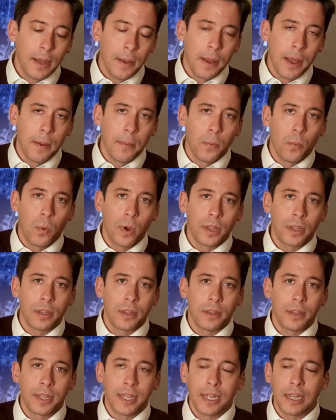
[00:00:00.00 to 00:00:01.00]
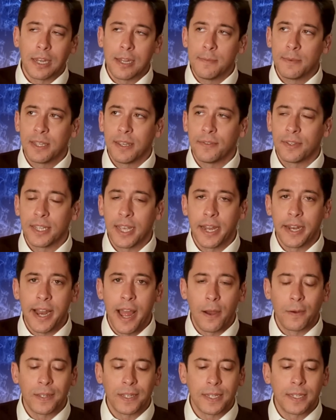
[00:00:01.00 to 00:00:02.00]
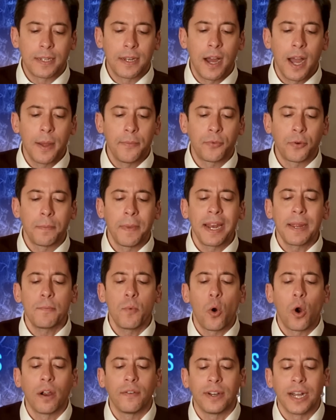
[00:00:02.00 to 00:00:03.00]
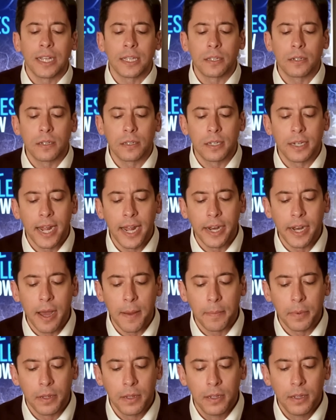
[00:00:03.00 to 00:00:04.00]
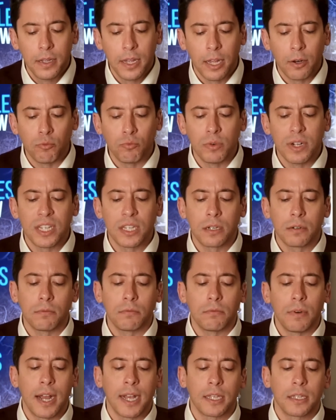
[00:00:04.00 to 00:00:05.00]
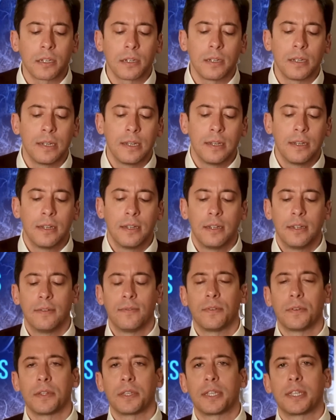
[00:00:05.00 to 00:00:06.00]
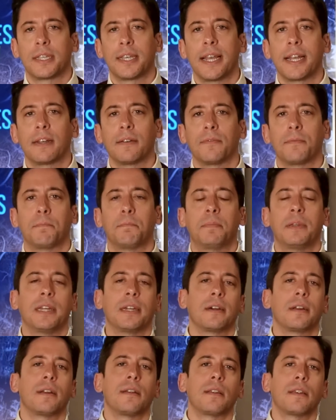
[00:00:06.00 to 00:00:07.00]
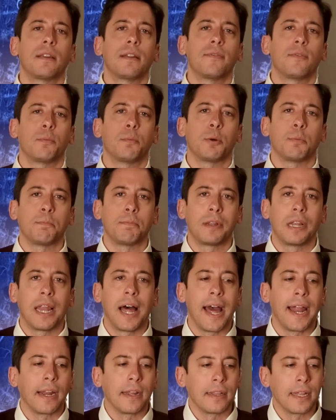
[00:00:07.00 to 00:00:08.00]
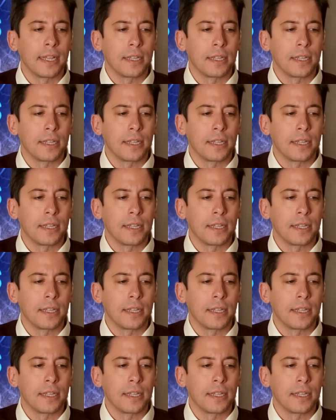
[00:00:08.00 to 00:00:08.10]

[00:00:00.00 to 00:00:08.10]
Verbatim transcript: uh, uh what the libs have said now is it's time for many more of us to stand up and risk arrest for the sake of being on a livable planet.